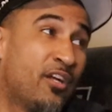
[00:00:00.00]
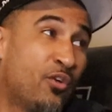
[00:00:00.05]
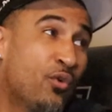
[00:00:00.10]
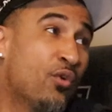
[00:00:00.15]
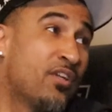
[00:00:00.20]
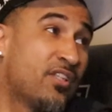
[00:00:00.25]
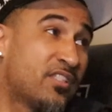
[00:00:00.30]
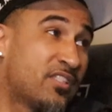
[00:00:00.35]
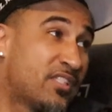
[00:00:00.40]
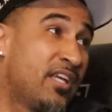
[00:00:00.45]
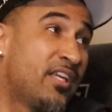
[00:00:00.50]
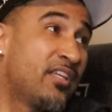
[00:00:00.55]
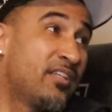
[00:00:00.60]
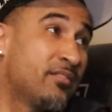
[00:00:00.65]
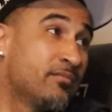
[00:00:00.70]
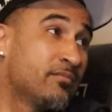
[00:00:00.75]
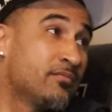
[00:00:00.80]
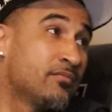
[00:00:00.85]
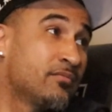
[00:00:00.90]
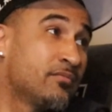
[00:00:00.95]
They're going to state.
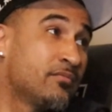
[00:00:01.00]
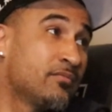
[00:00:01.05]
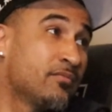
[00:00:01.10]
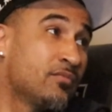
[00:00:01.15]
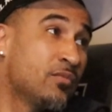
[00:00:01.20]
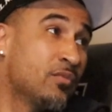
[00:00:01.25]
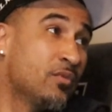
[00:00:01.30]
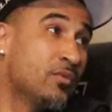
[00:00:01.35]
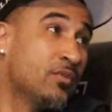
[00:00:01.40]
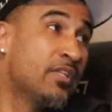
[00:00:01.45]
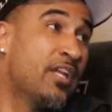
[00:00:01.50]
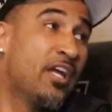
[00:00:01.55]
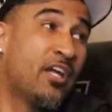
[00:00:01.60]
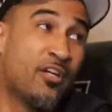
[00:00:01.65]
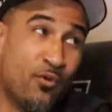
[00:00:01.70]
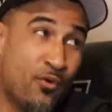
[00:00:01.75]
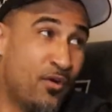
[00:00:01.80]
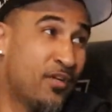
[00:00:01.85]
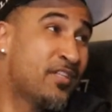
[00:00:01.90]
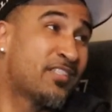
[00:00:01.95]
Yeah. They're
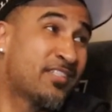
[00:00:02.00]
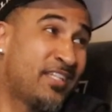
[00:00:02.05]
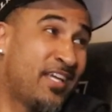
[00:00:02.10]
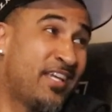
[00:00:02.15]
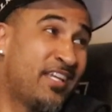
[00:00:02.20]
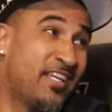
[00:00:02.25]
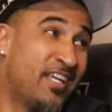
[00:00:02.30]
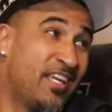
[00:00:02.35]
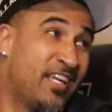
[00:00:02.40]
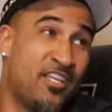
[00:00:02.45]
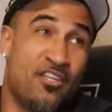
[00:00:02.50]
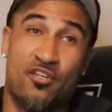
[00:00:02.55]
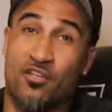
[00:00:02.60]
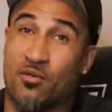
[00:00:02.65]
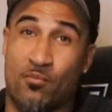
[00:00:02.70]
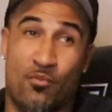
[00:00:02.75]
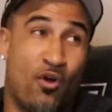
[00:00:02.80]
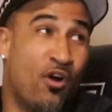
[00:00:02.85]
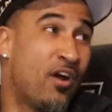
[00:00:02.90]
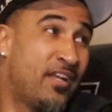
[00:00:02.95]
going to state, and you
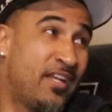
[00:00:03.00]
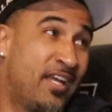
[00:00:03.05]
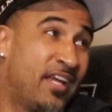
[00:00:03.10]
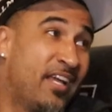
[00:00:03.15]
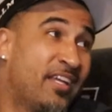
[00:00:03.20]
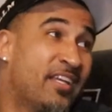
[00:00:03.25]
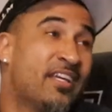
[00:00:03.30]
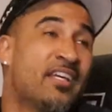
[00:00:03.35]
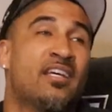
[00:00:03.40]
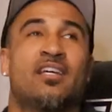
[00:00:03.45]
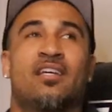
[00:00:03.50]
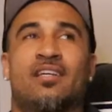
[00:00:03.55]
can mark that